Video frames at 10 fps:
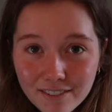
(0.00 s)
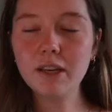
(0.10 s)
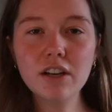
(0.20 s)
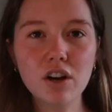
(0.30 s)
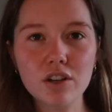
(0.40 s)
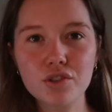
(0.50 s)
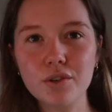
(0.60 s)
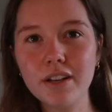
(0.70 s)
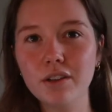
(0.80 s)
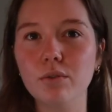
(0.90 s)
Being a college
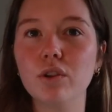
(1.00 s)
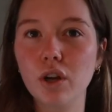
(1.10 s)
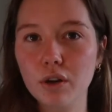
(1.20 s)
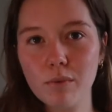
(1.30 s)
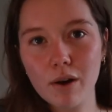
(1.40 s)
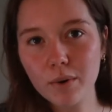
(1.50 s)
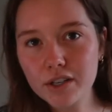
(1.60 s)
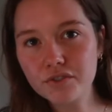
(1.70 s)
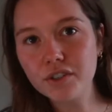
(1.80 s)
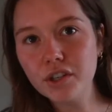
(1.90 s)
student, you learn what
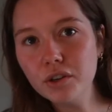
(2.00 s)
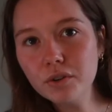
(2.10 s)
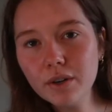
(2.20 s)
works for you,